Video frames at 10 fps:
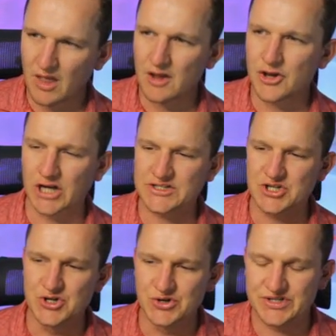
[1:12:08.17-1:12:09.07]
Not
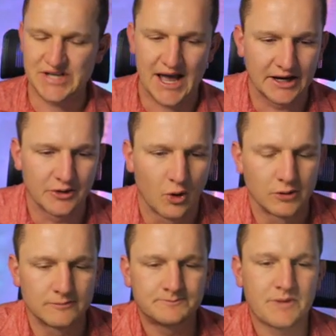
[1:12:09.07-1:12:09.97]
too sad at
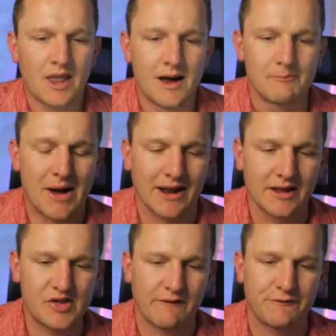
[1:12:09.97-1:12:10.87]
all.
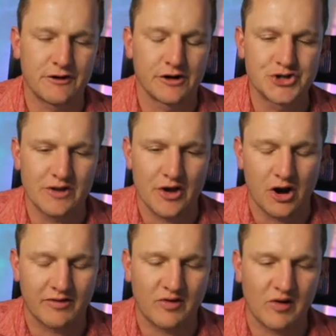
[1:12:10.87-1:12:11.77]
Buggers, if you're enjoying the
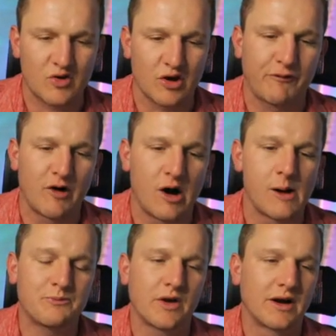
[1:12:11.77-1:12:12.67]
content so
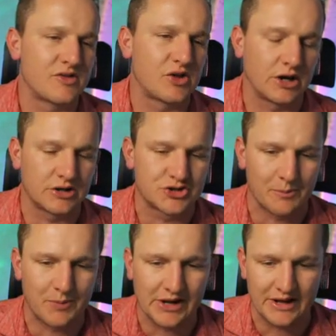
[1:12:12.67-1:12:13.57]
far, consider
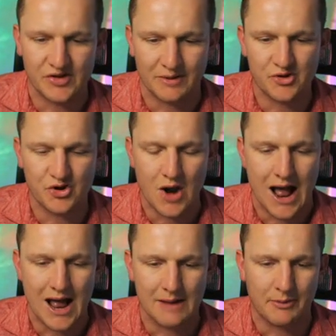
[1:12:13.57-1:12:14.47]
dropping a
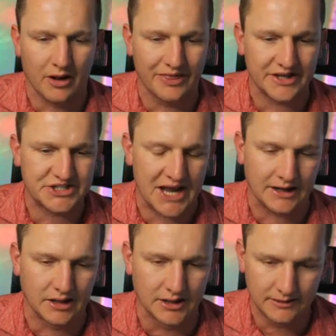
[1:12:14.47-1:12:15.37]
subscribe on the
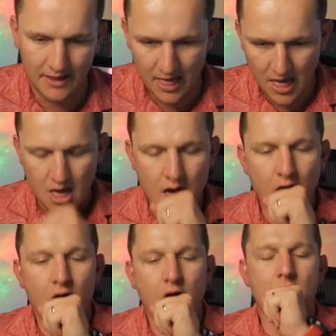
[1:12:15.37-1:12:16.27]
channel.
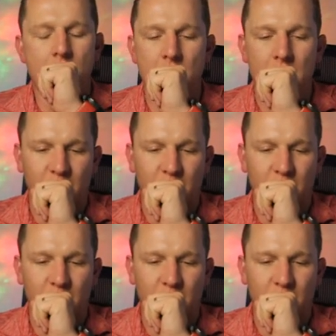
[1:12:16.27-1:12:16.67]
it's